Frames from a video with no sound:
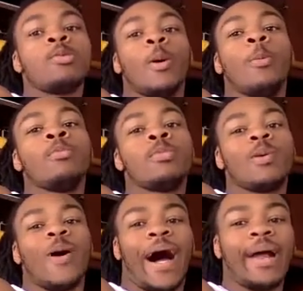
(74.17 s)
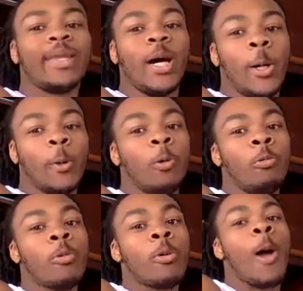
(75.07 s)
So I
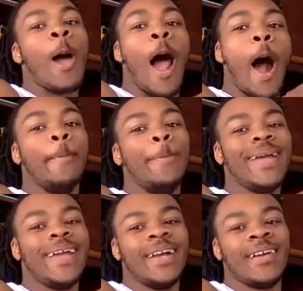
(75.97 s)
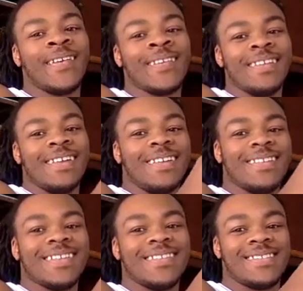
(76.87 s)
know how big
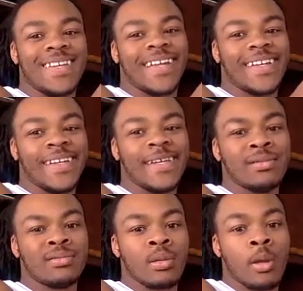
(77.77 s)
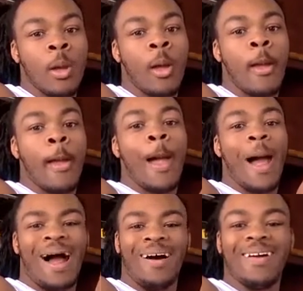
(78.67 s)
this set is.
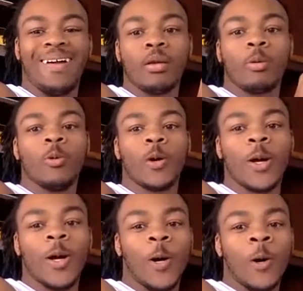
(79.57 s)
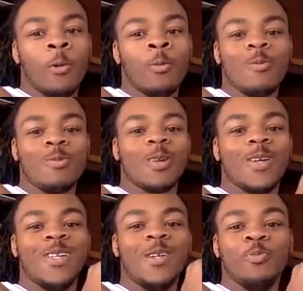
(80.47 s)
How in the world
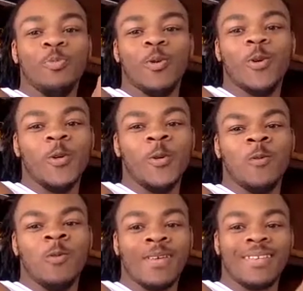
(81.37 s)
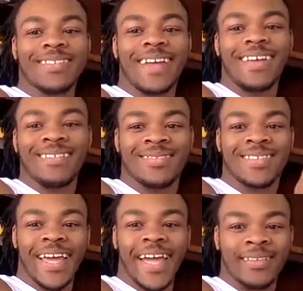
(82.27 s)
did you move that
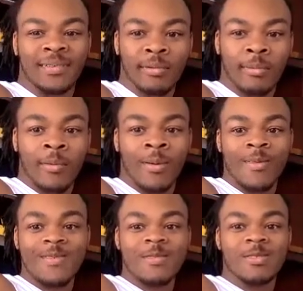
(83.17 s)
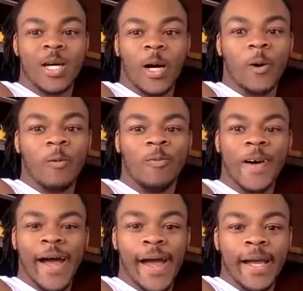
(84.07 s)
set so
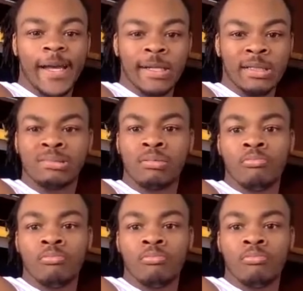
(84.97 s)
fast?